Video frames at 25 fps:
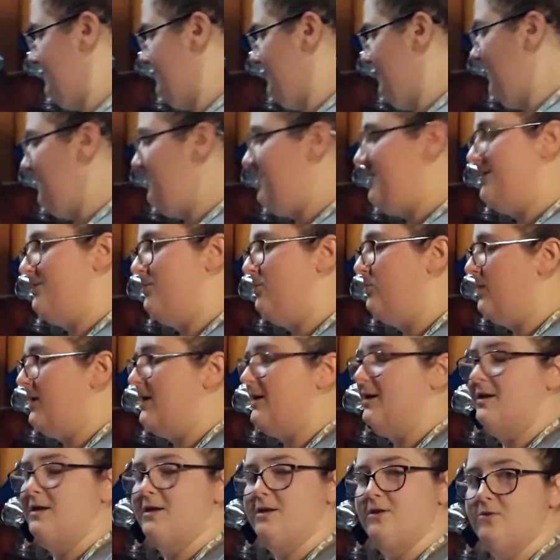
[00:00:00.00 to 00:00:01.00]
I mean, what
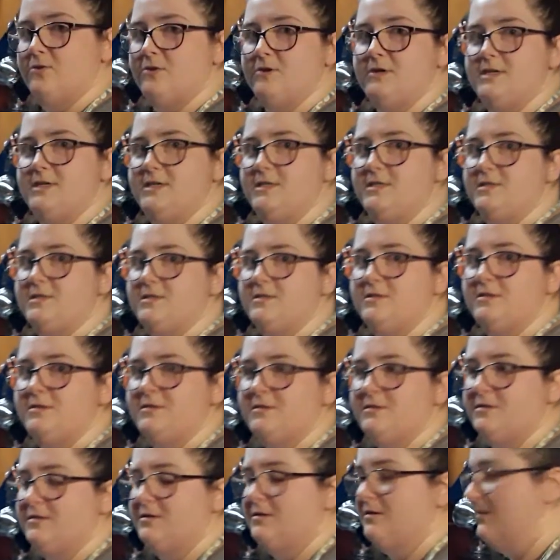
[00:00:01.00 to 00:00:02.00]
kind of noise
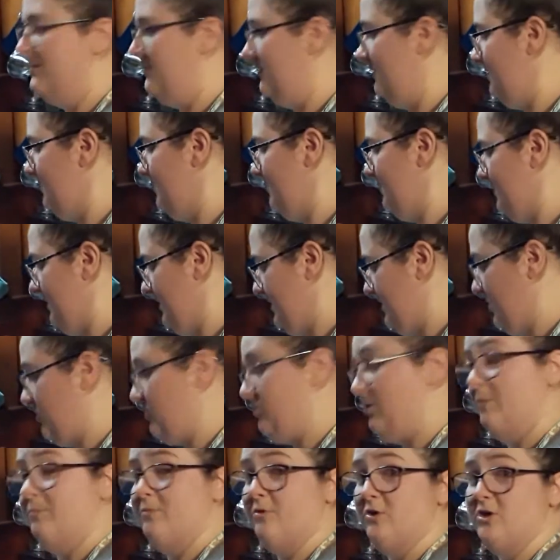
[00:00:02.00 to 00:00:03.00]
does a
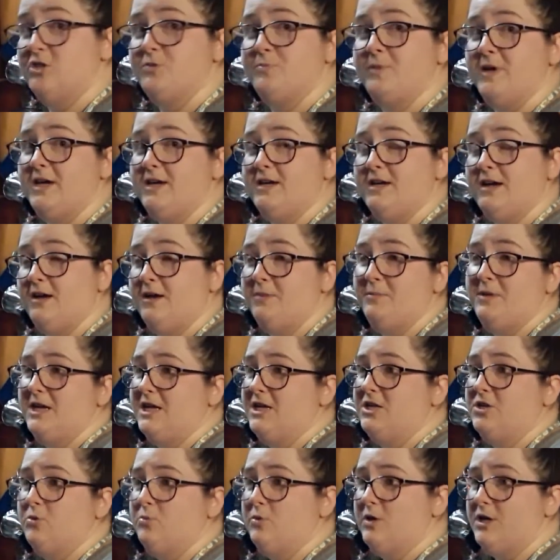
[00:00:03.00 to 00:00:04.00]
scrub brush make? I mean,
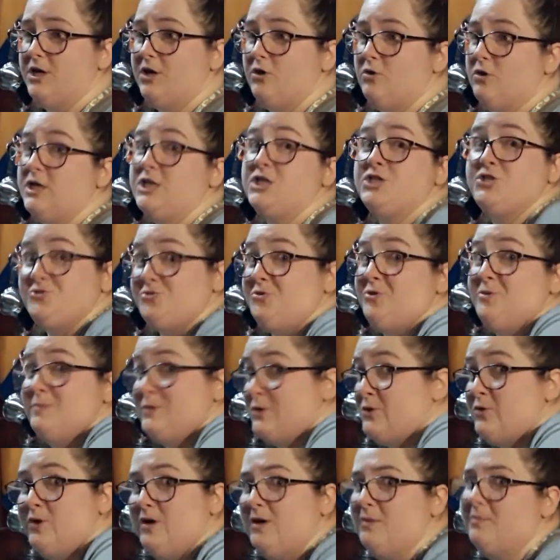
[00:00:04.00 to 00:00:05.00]
I don't want to go like scrub,
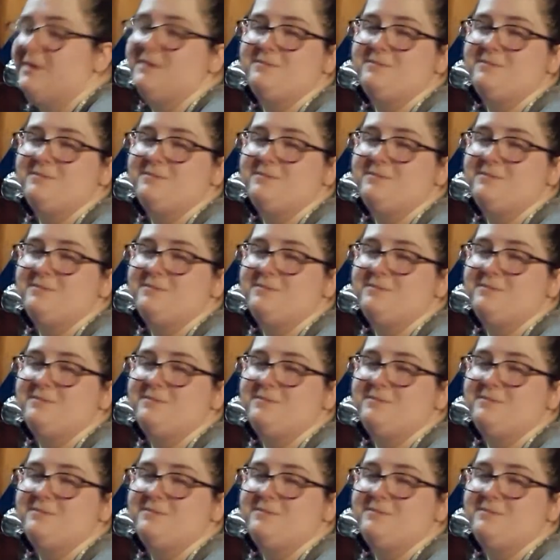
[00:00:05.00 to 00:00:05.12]
scrub.